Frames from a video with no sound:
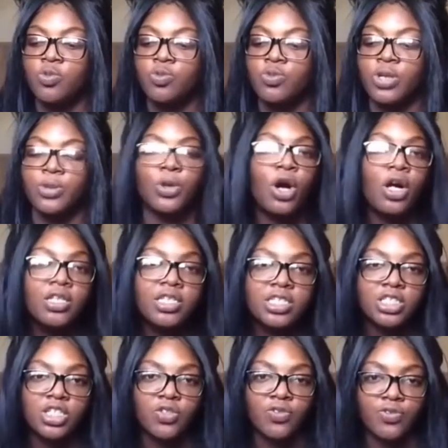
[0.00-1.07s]
they were calling each
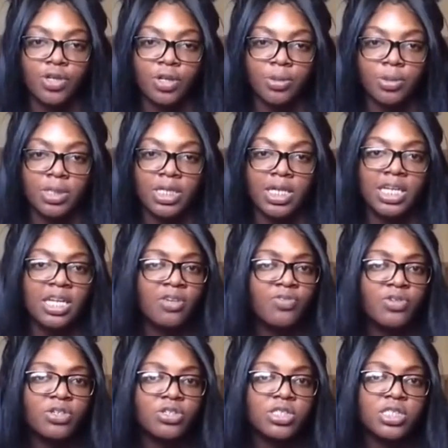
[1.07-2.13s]
other family. And at
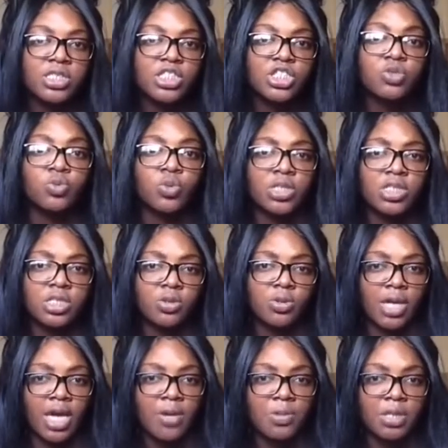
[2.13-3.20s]
first, she wasn't
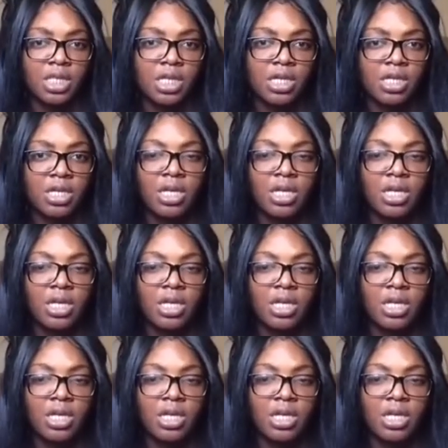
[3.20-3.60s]
okay with it.